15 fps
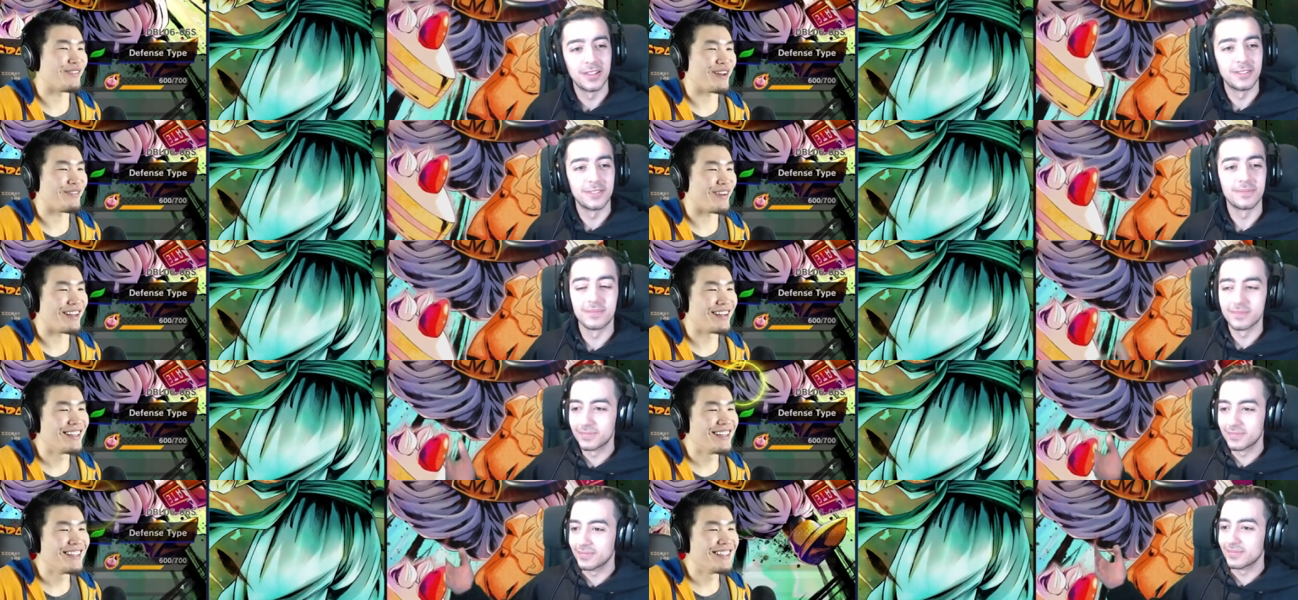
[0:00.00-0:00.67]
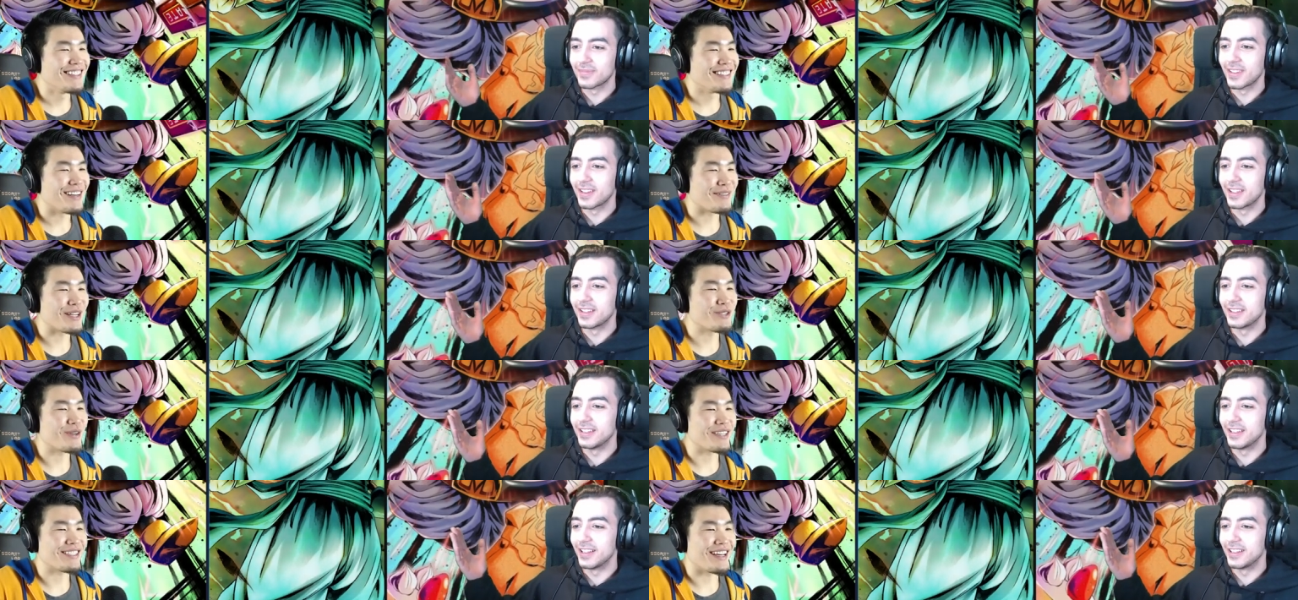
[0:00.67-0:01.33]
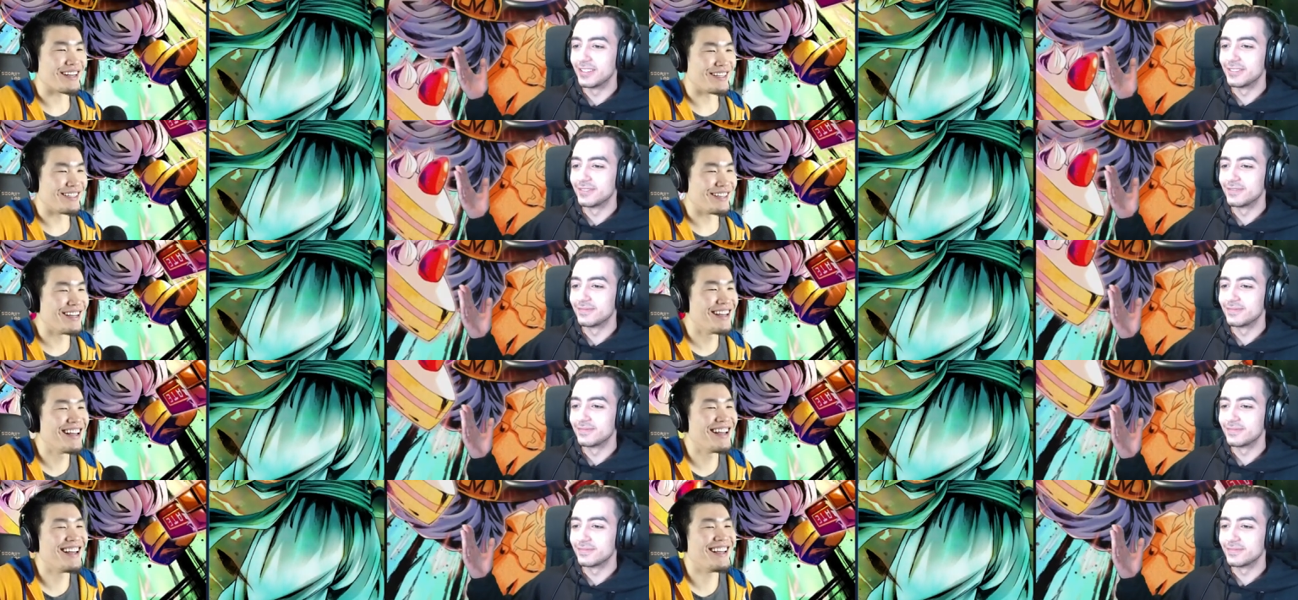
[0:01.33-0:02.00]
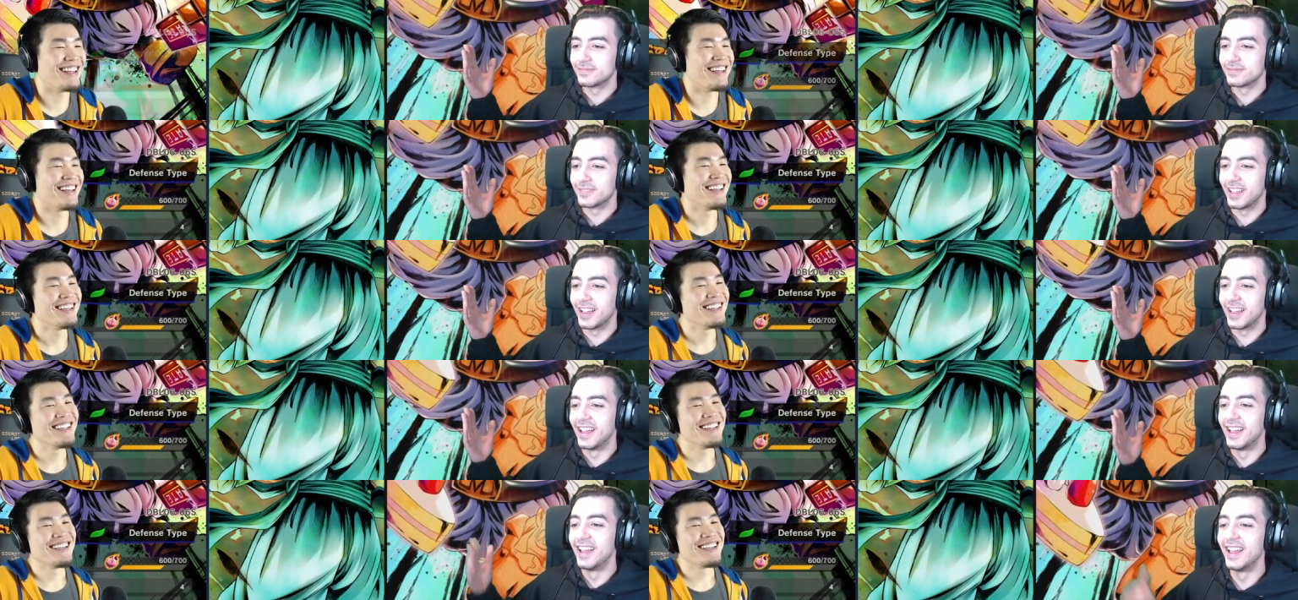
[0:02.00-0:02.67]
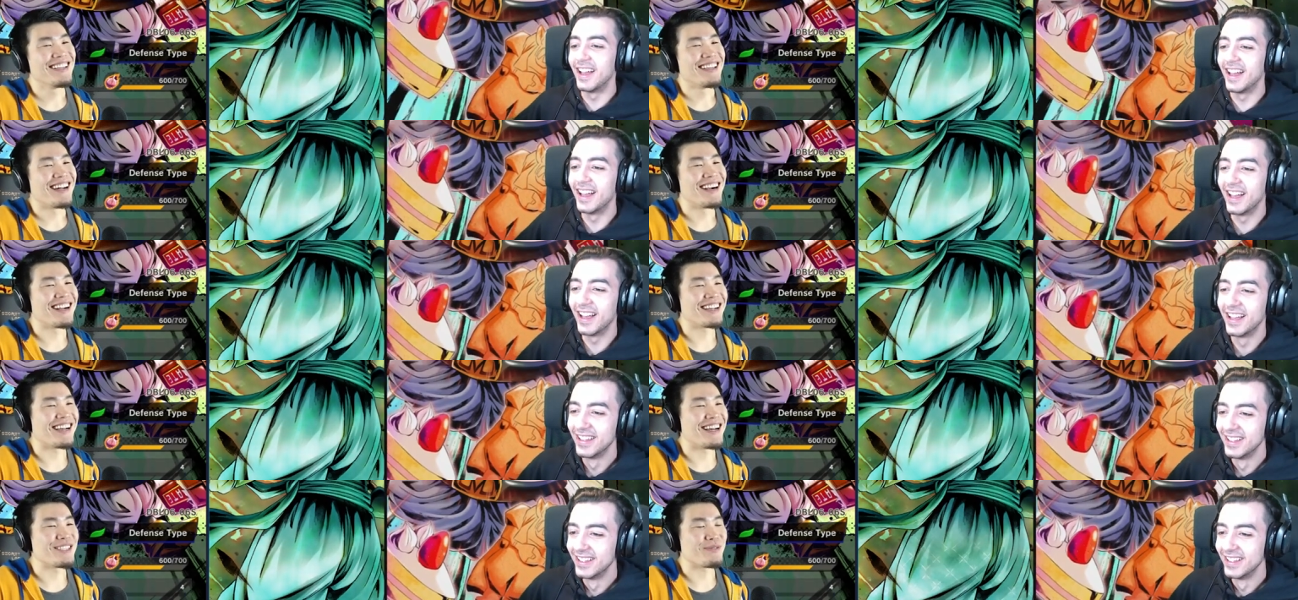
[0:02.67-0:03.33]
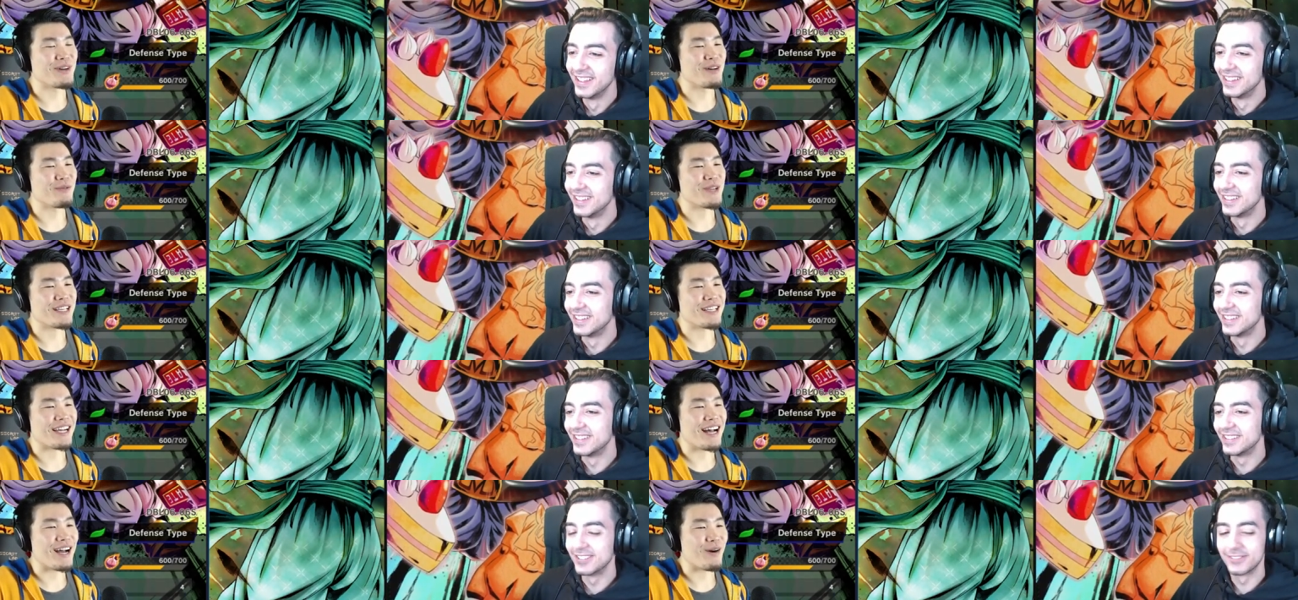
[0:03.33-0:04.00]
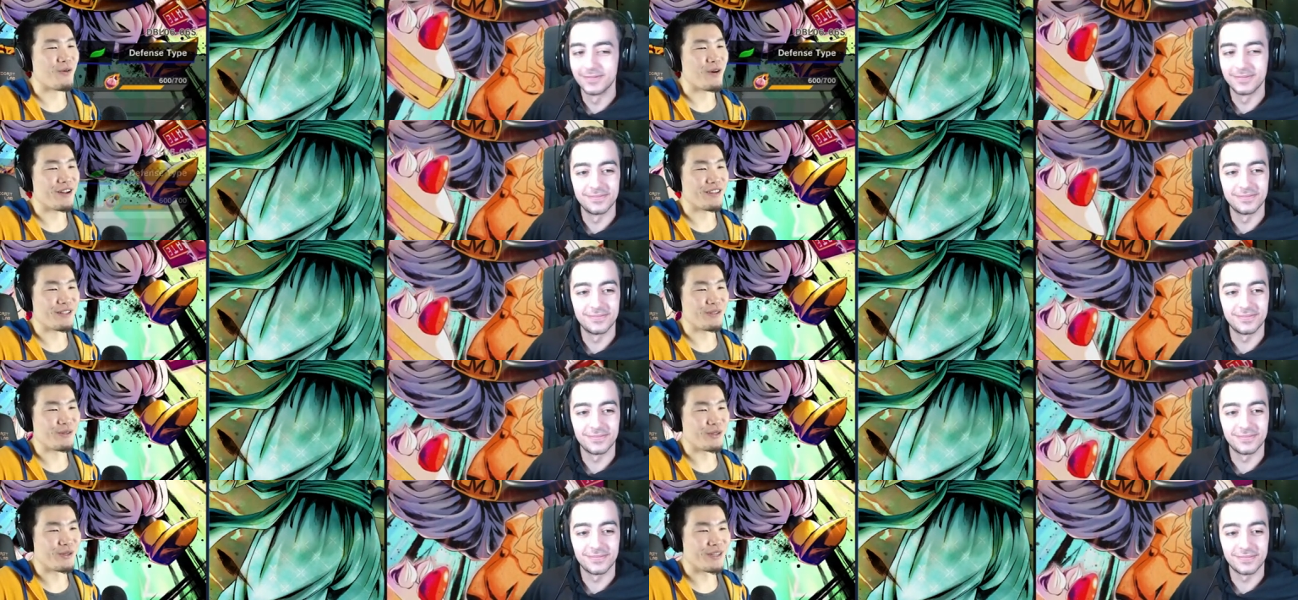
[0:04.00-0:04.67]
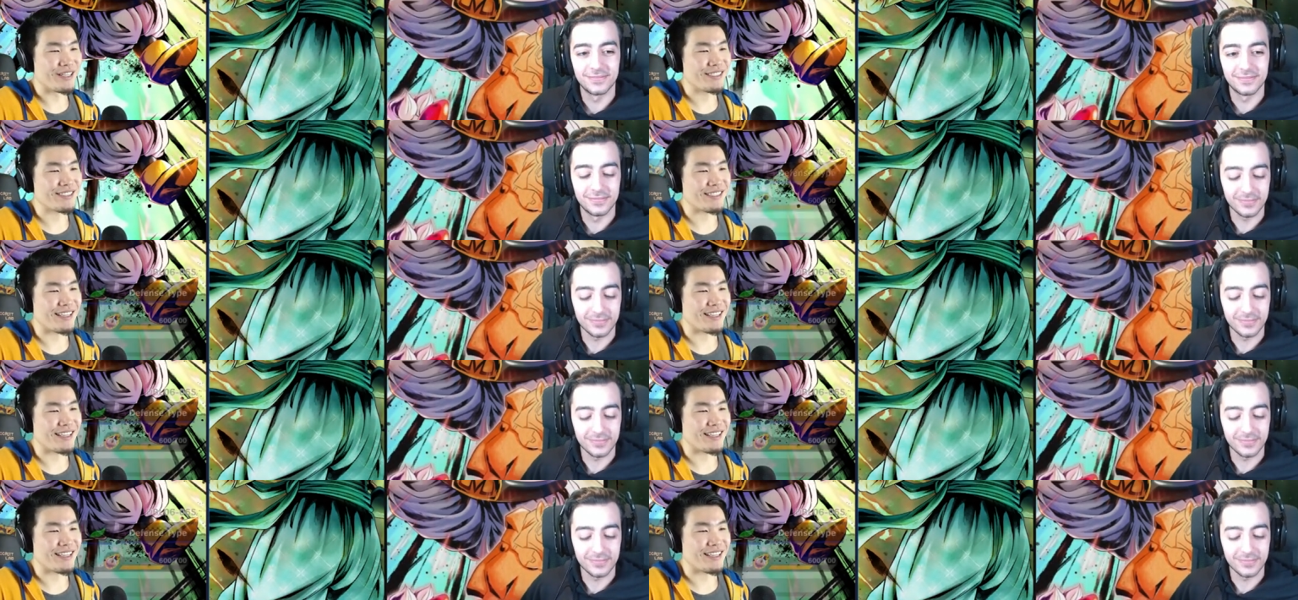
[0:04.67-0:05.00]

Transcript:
Speaker 1: I'm getting too excited. Alright guys, well we got one of the new units,